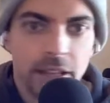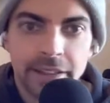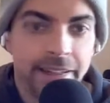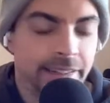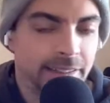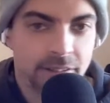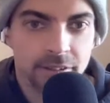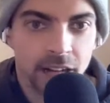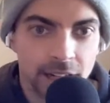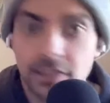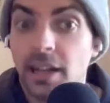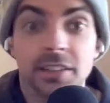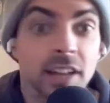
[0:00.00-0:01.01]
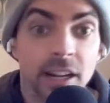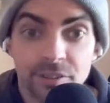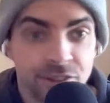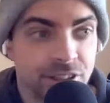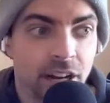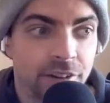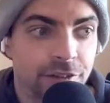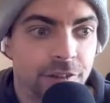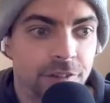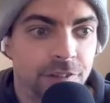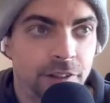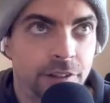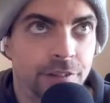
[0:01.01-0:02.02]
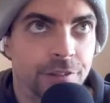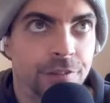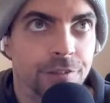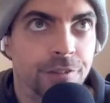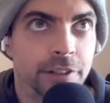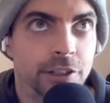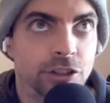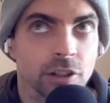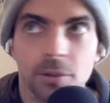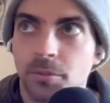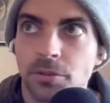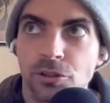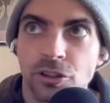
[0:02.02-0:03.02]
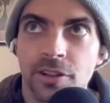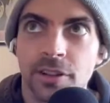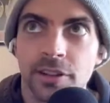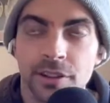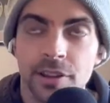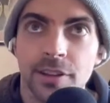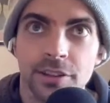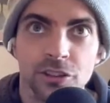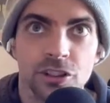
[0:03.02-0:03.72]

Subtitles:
getting a ton of stuff kind of finished. I'm trying to think the